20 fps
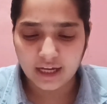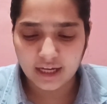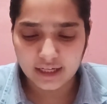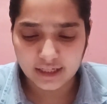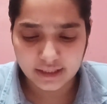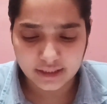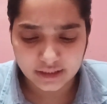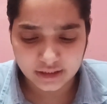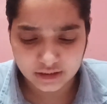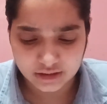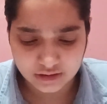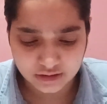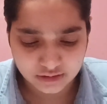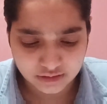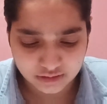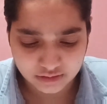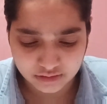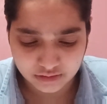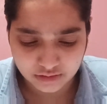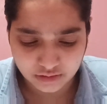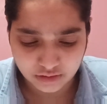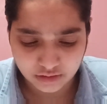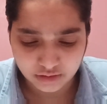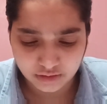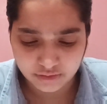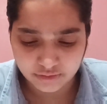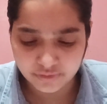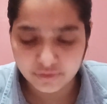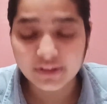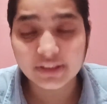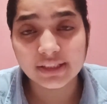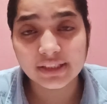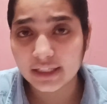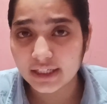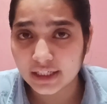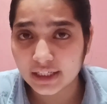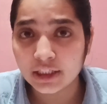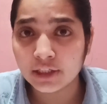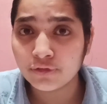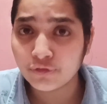and
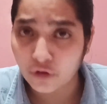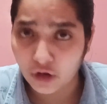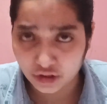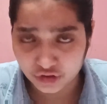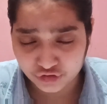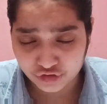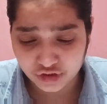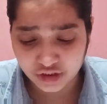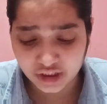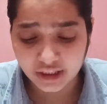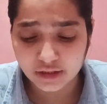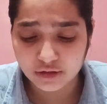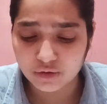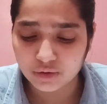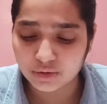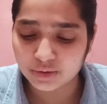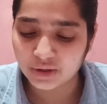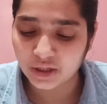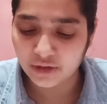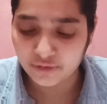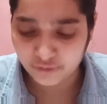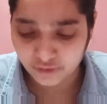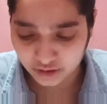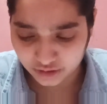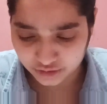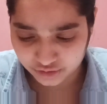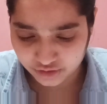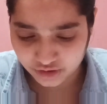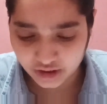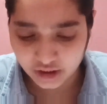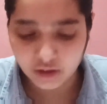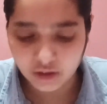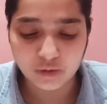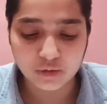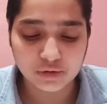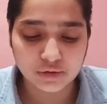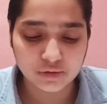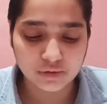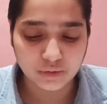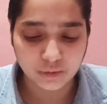physically functioning, those are functioning
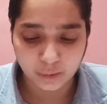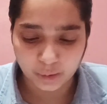also.